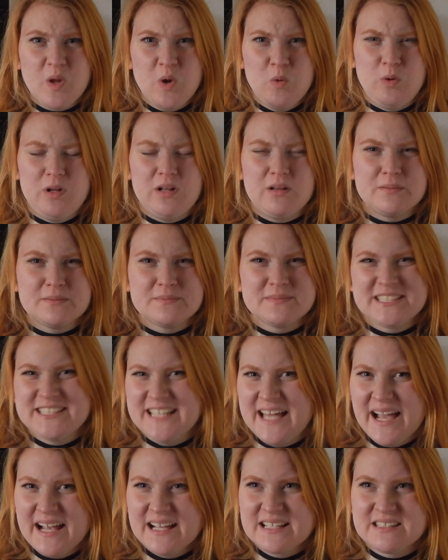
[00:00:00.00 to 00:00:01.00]
well,
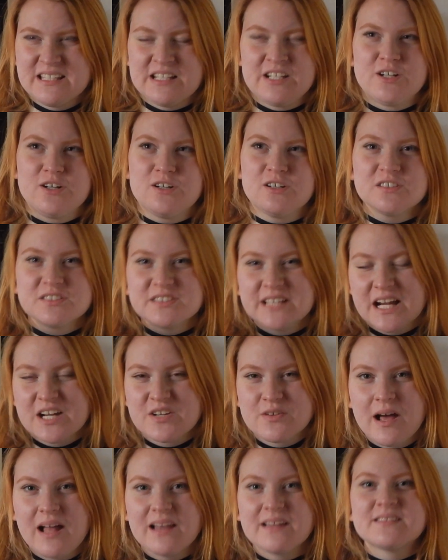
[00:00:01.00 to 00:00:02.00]
sex and girl
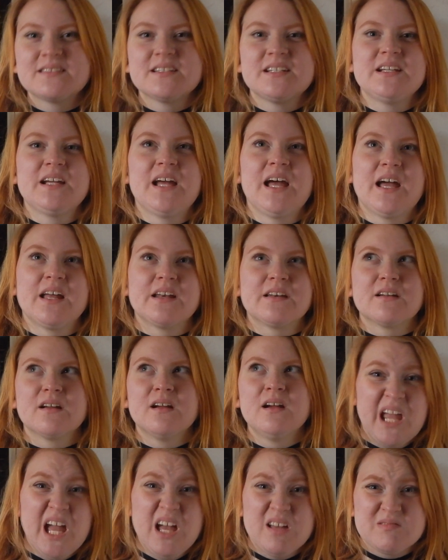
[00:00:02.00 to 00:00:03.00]
sexuality, and
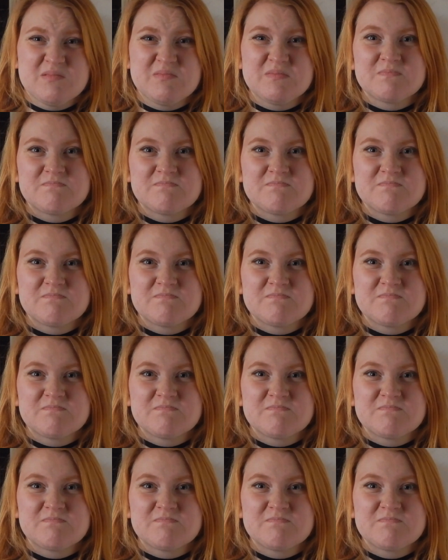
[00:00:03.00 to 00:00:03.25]
yeah,